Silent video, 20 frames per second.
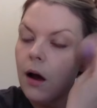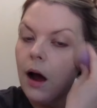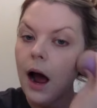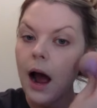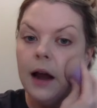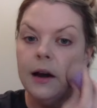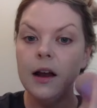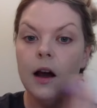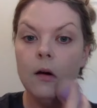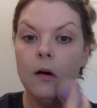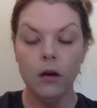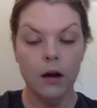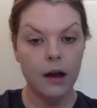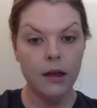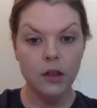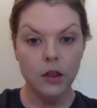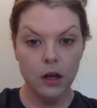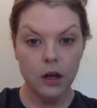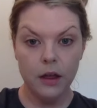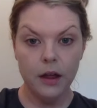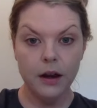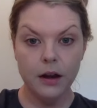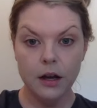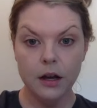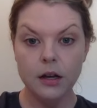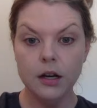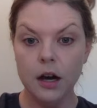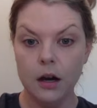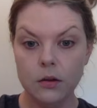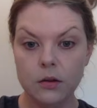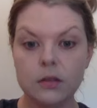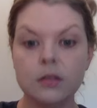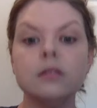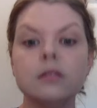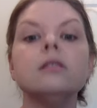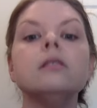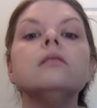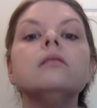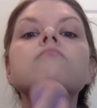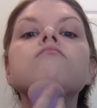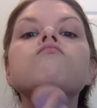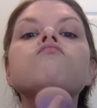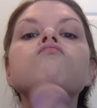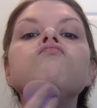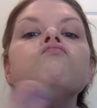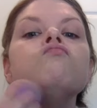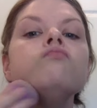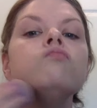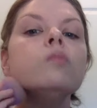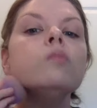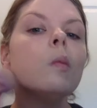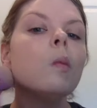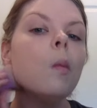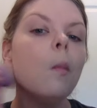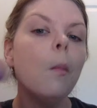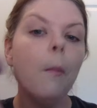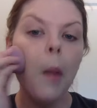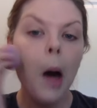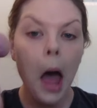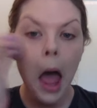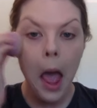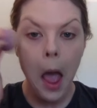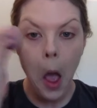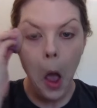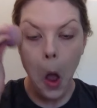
I know, I look like a ghost, but